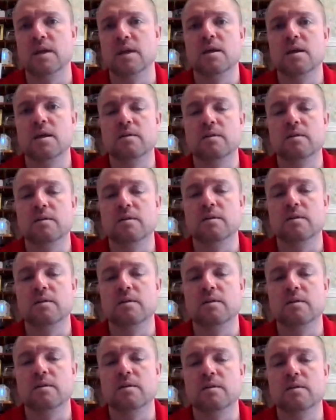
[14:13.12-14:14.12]
like
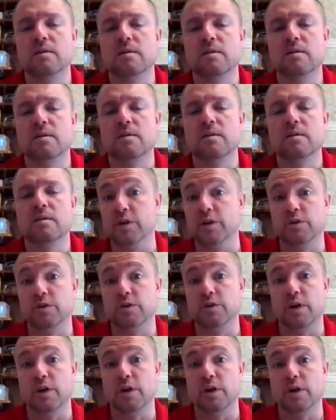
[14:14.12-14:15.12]
a refrigerated,
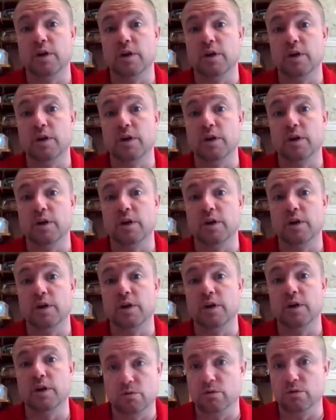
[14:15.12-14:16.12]
you're going to
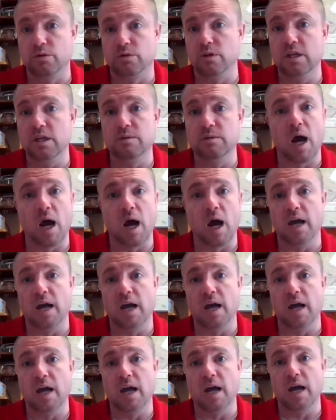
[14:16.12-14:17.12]
clean behind your
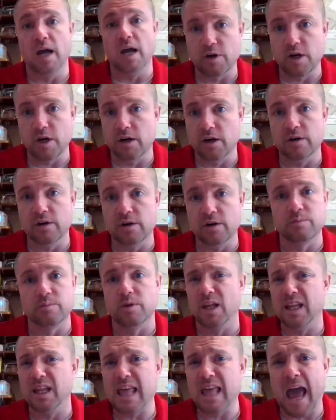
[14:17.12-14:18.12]
refrigerator or something like
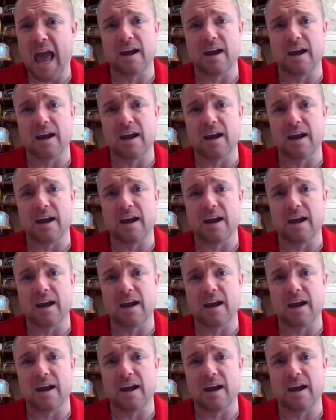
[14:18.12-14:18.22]
that.